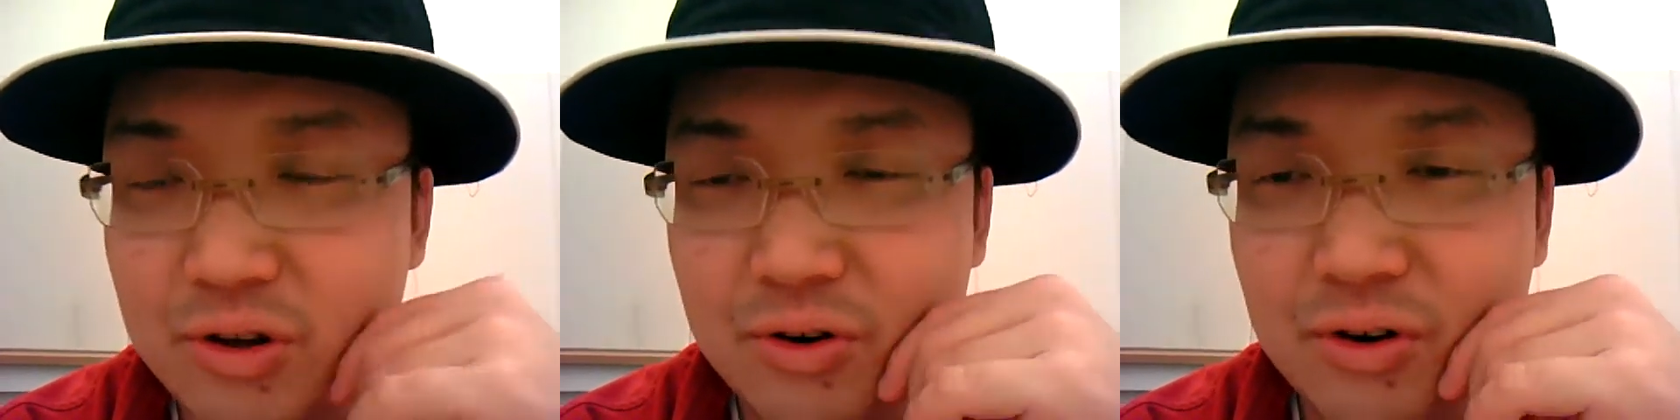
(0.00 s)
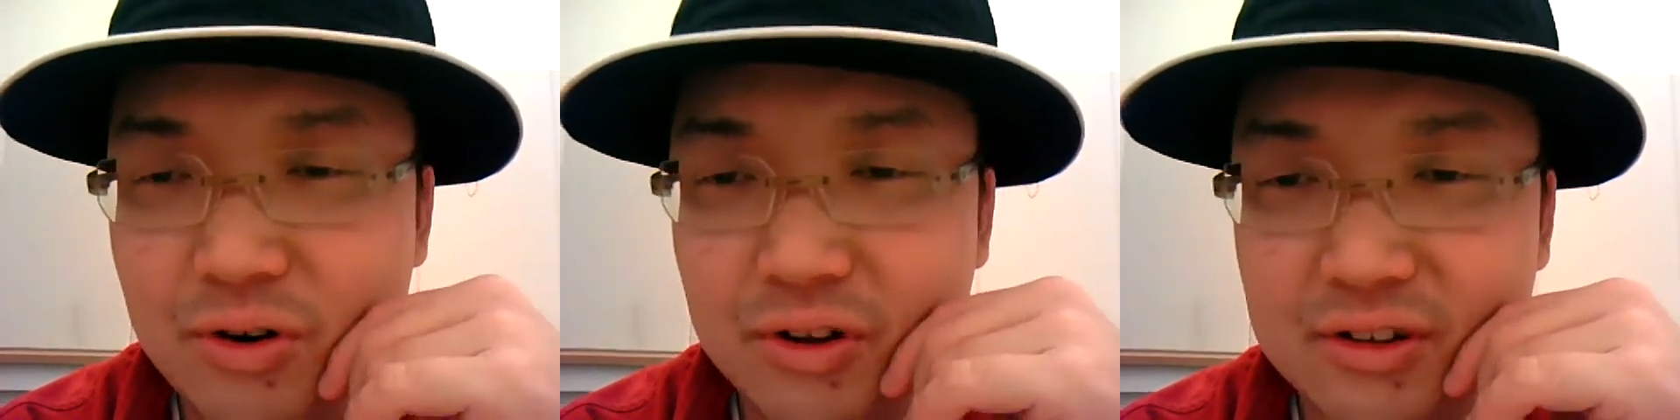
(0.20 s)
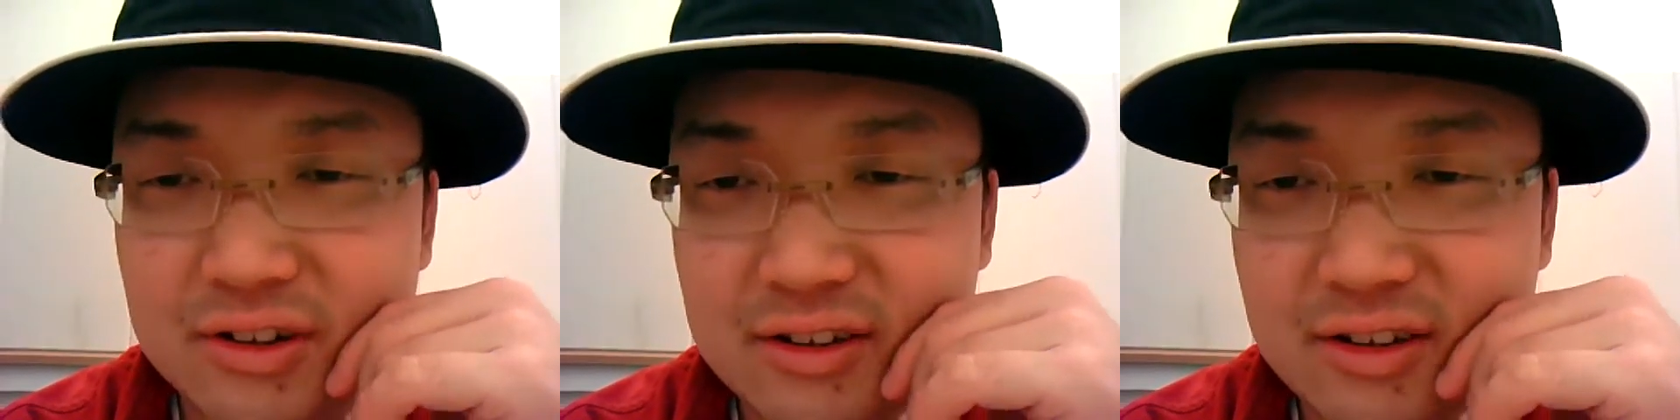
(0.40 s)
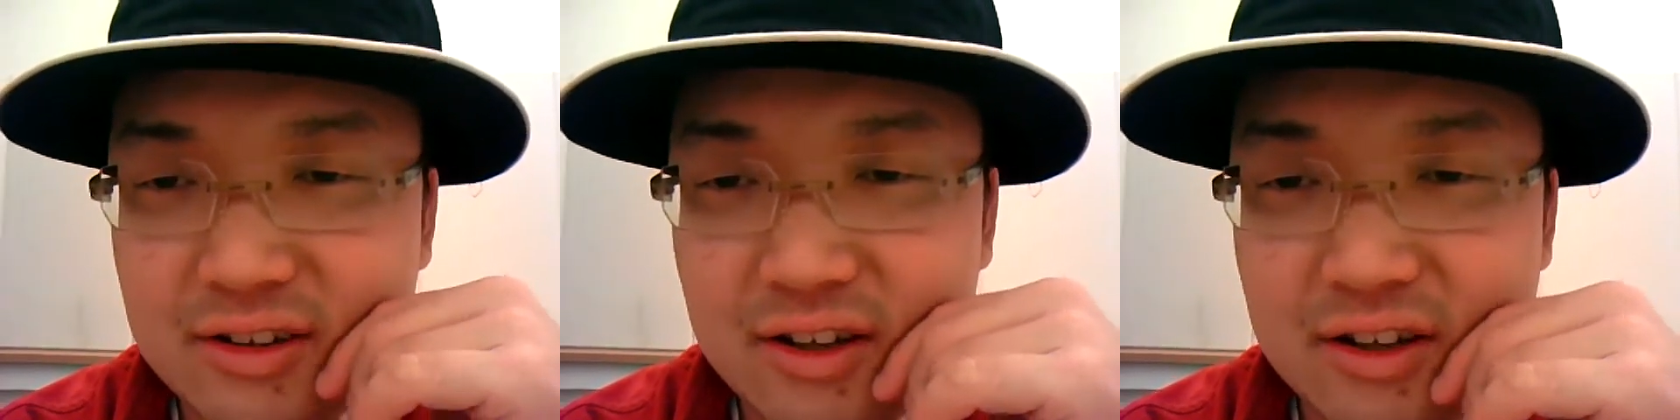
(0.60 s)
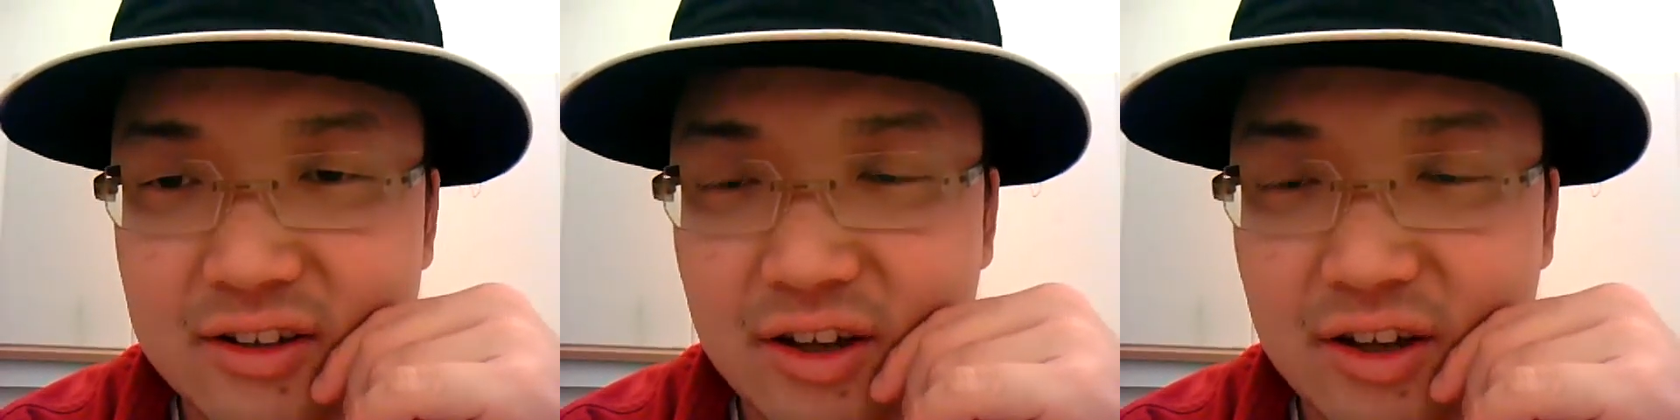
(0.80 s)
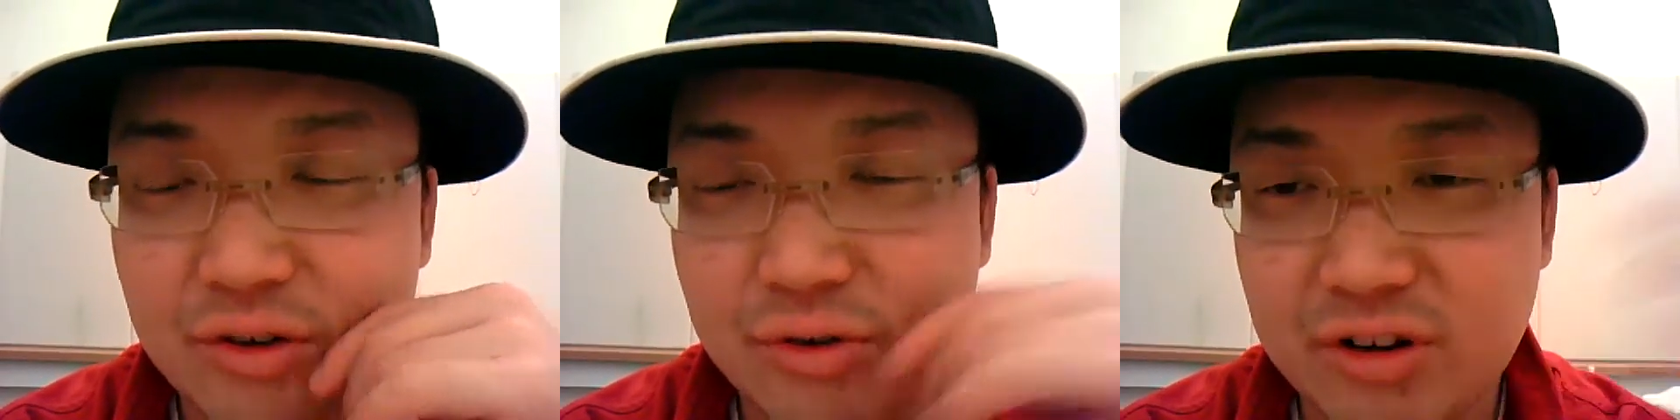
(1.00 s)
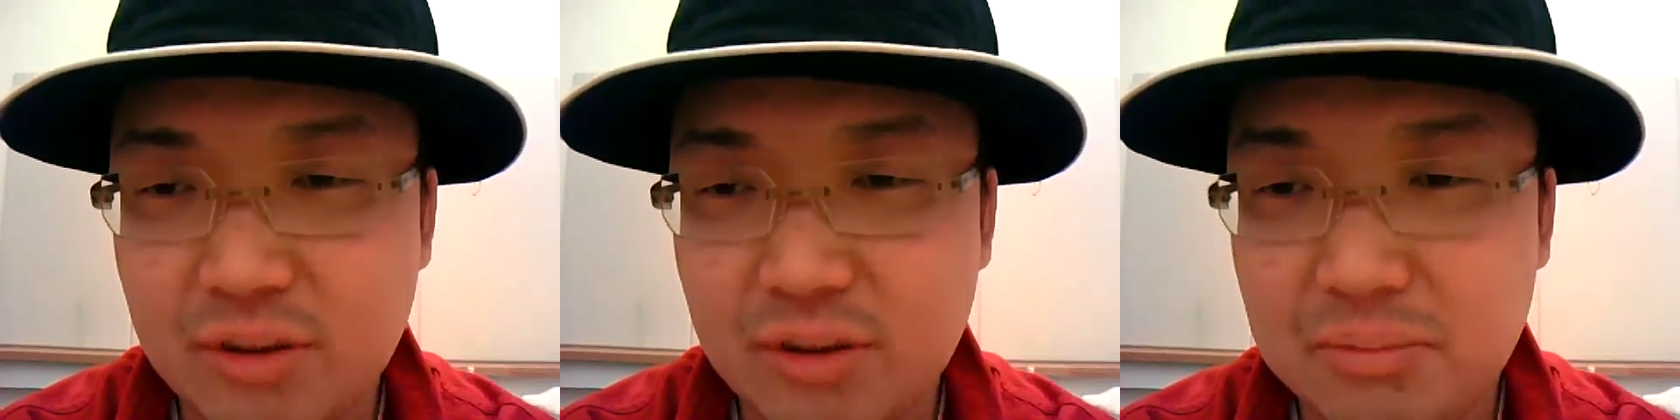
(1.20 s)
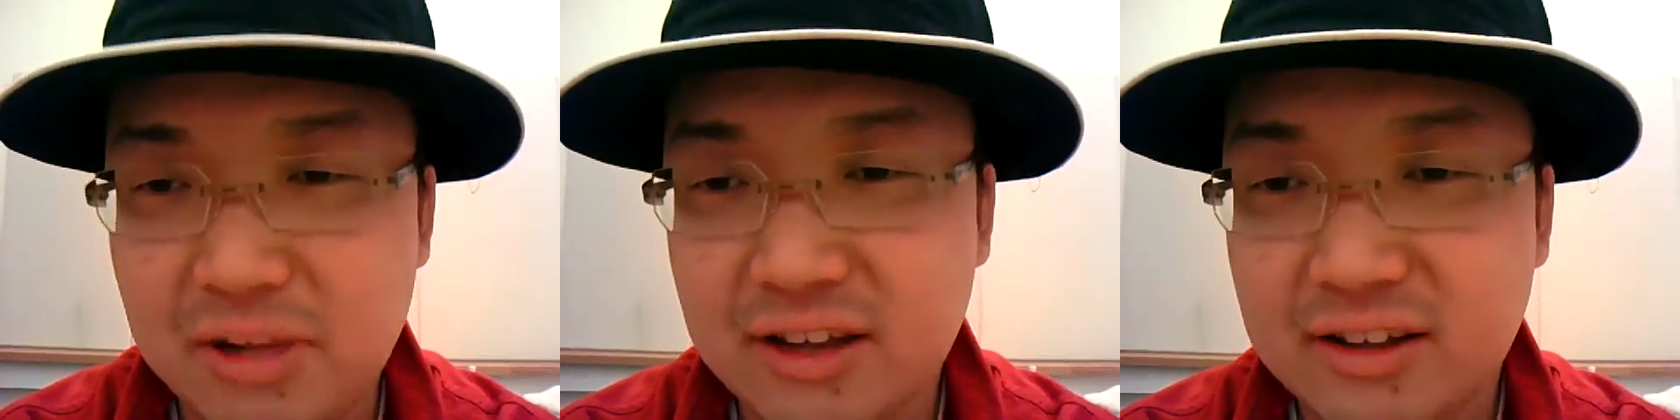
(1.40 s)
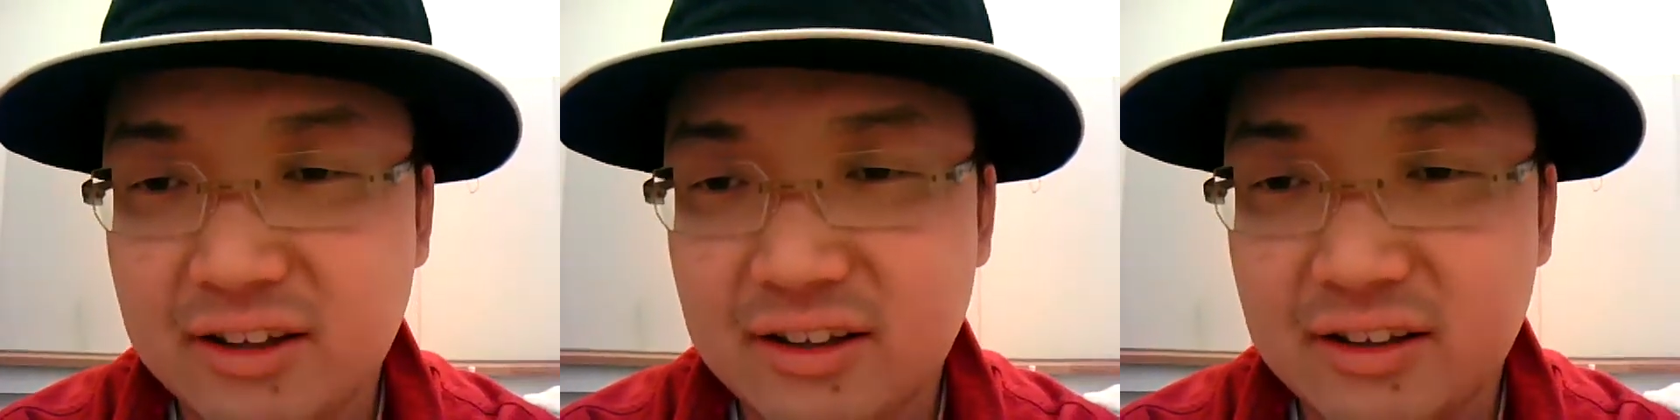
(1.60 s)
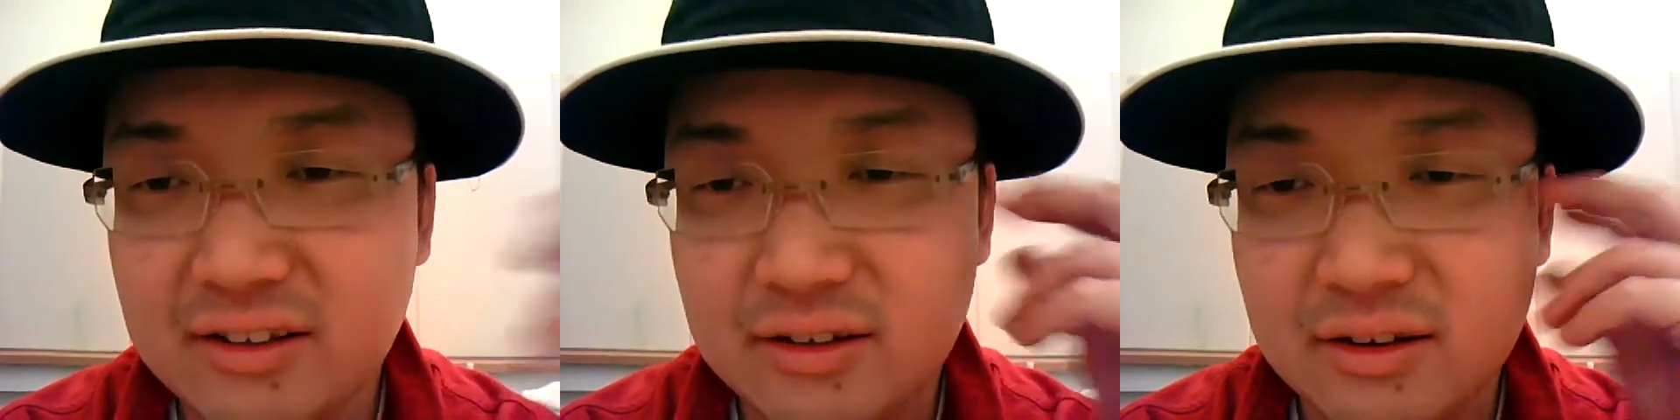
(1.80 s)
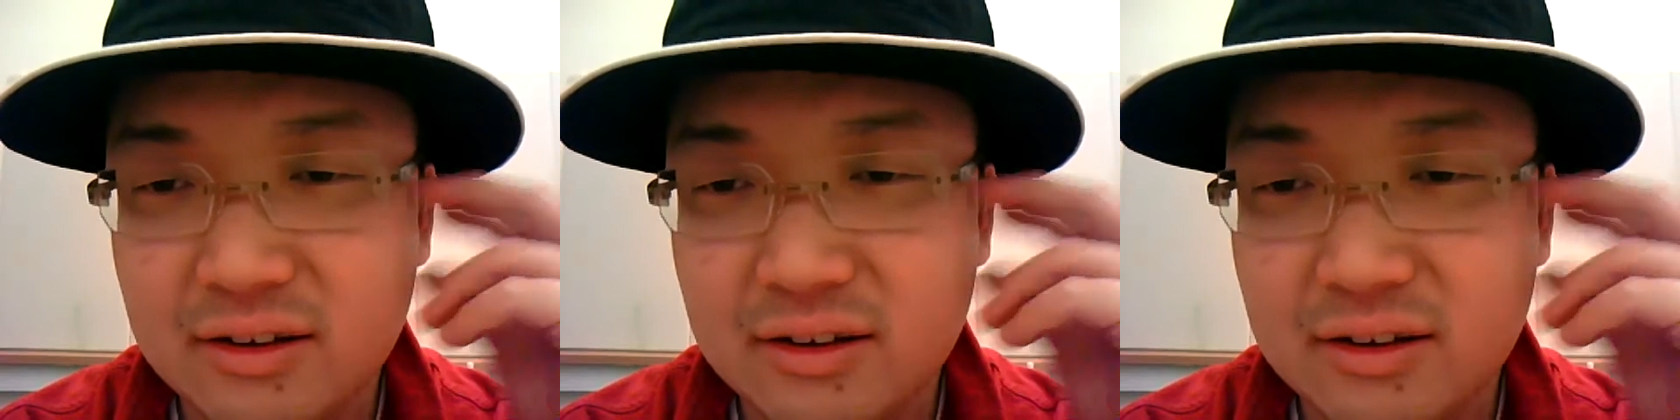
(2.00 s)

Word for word: orgs discuss how we're gonna apply this